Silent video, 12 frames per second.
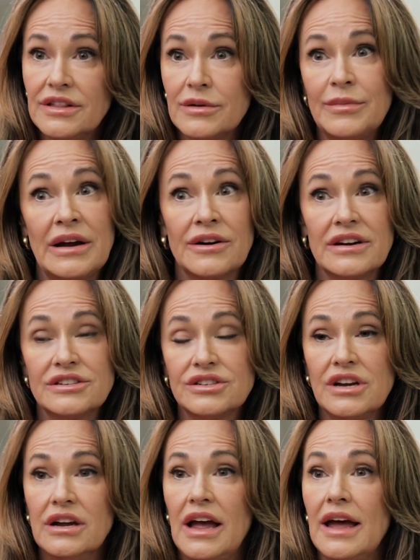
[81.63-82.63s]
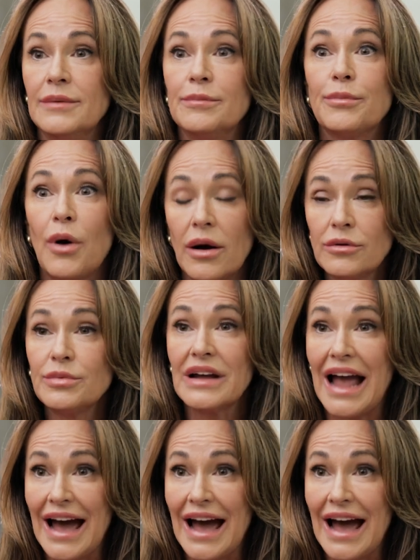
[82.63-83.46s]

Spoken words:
the marriage and probably